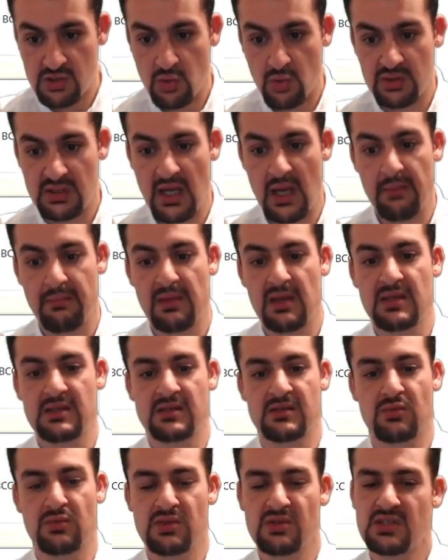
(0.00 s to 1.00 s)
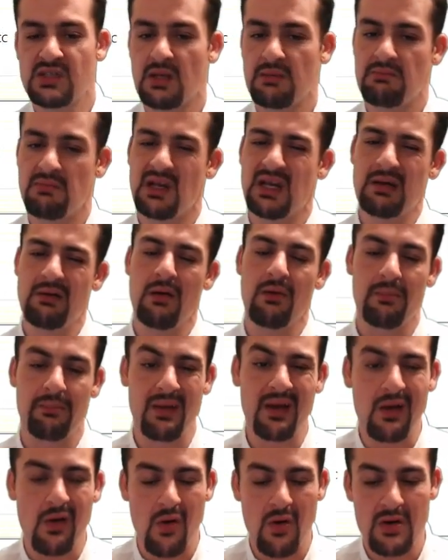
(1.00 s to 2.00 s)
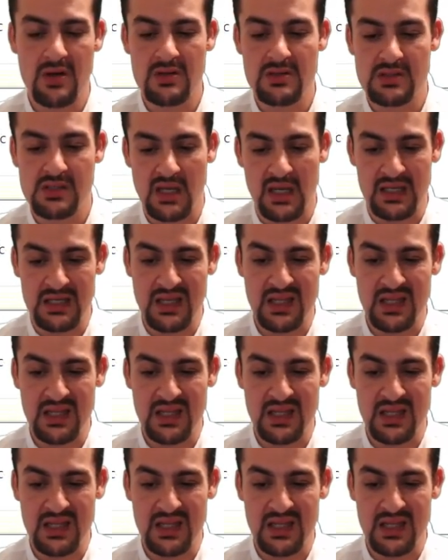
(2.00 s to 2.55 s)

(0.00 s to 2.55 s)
So what that means is when you send money around Bitcoins,